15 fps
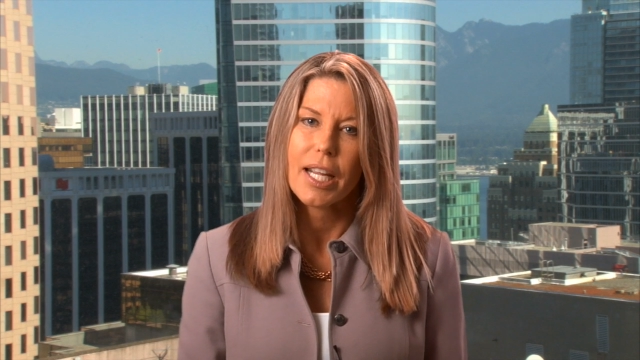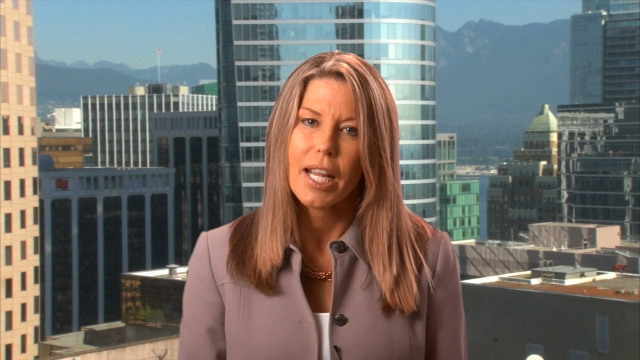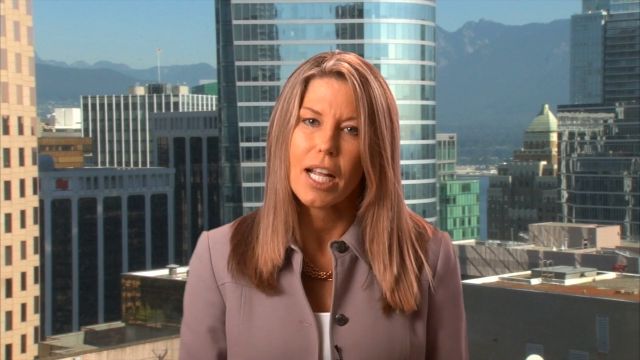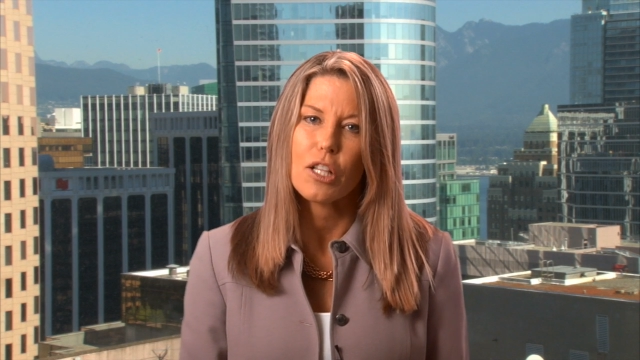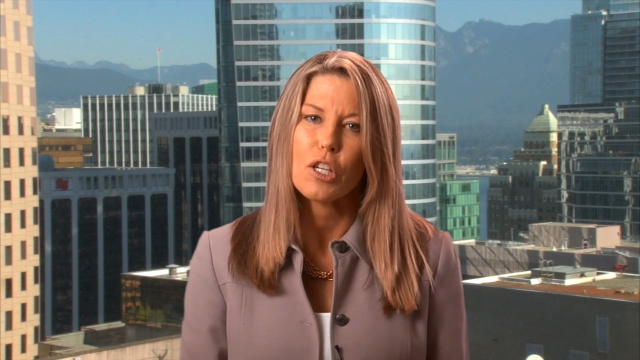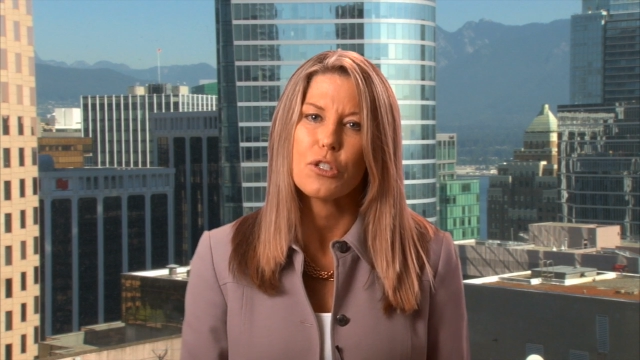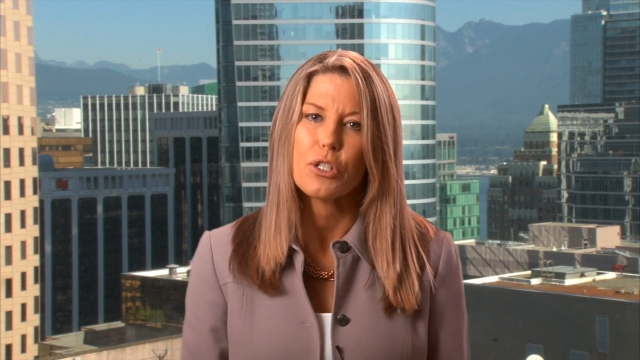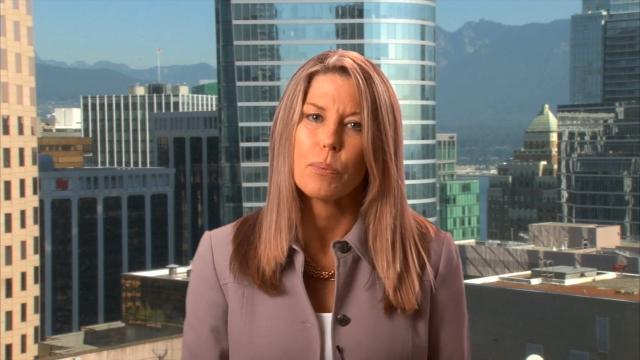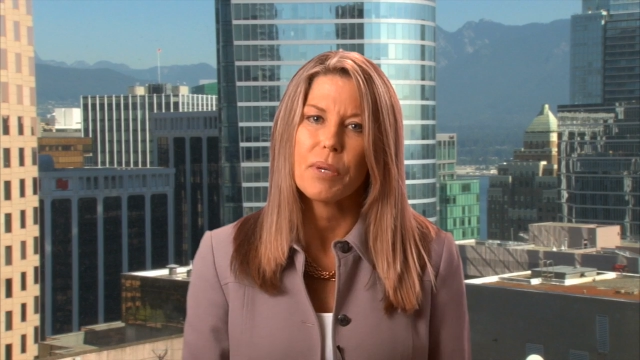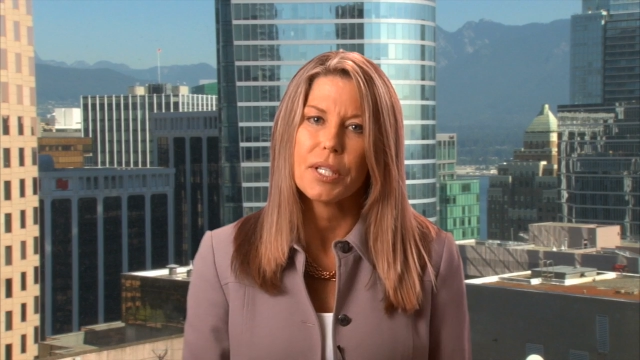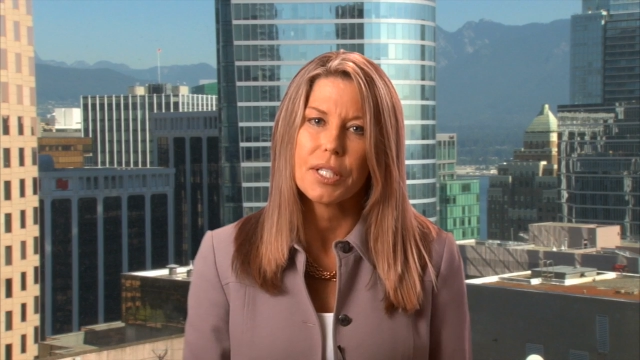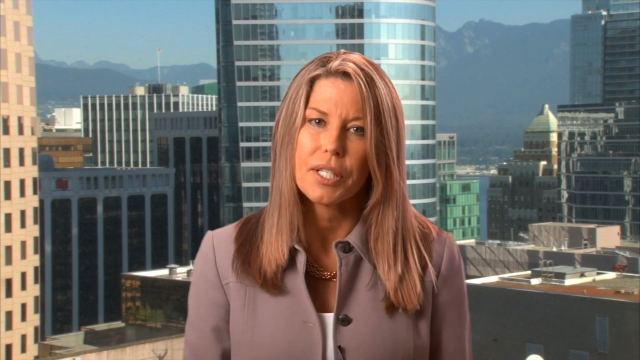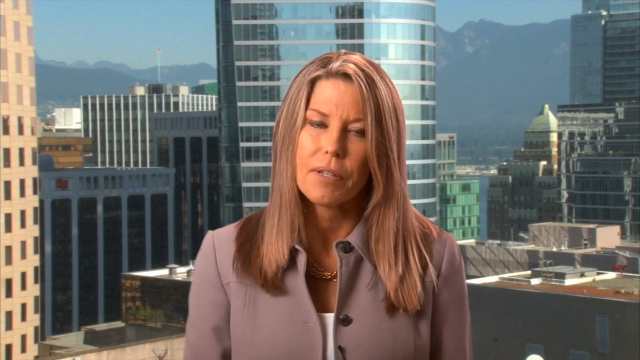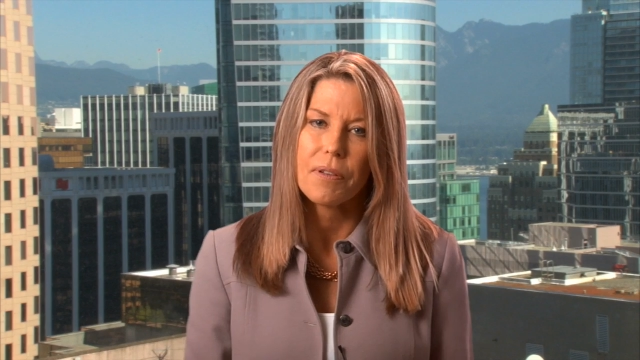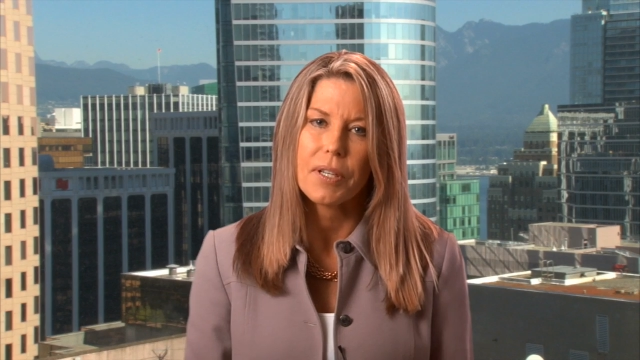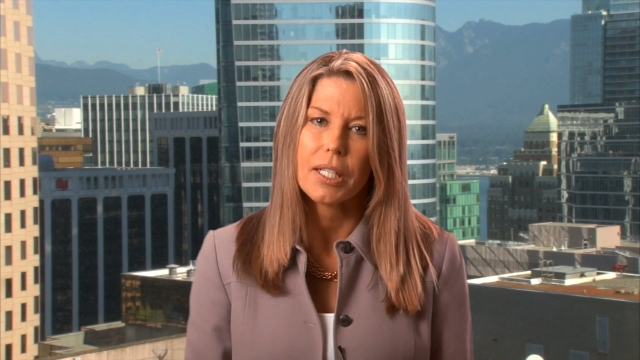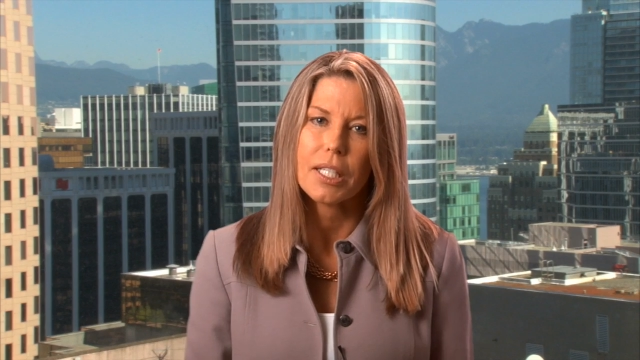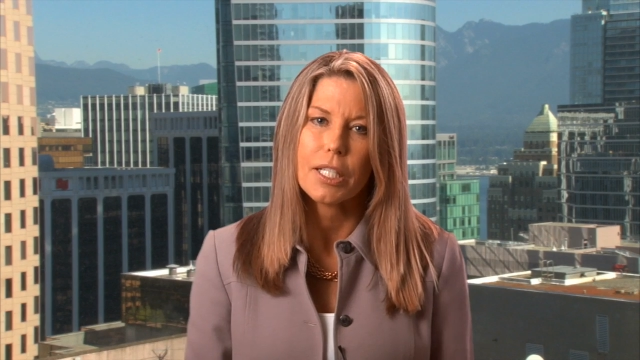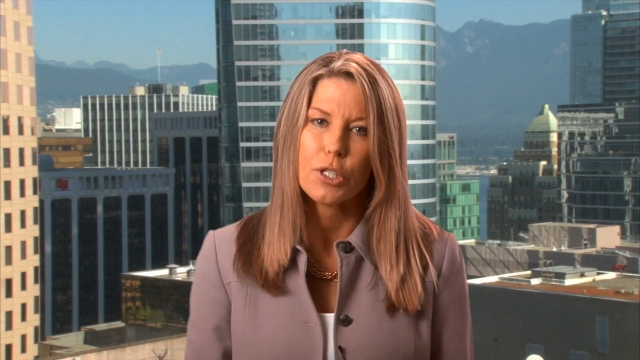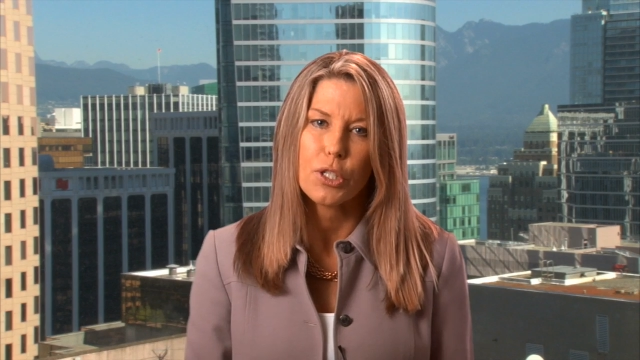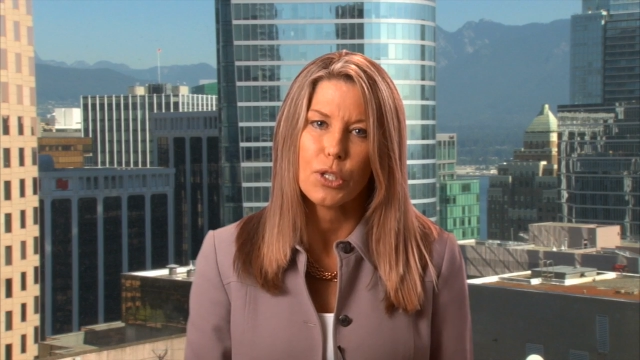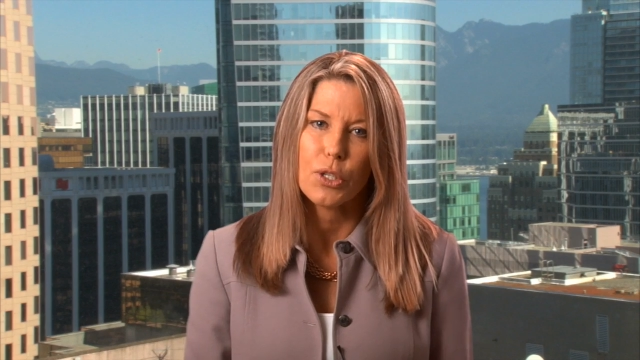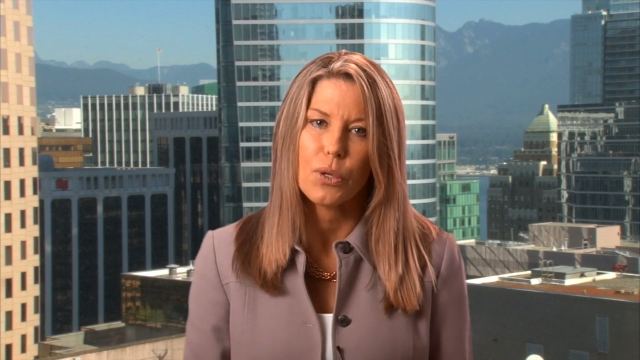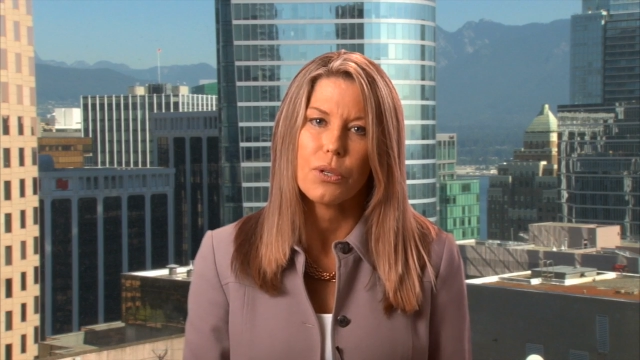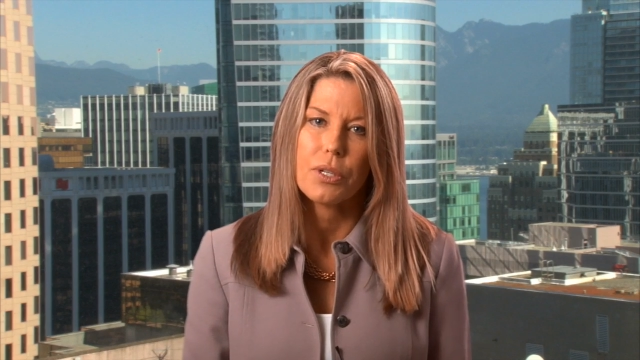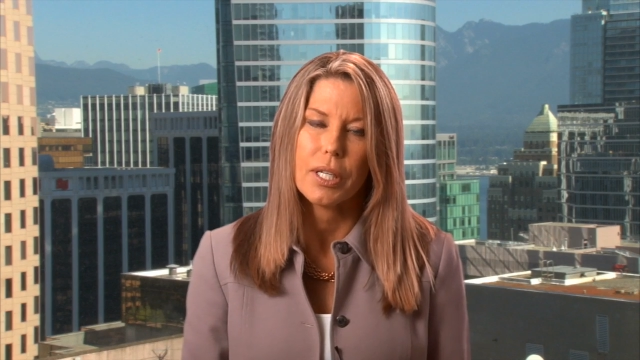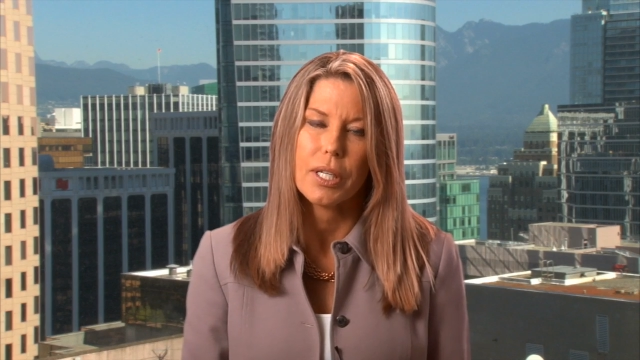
tailored specifically to your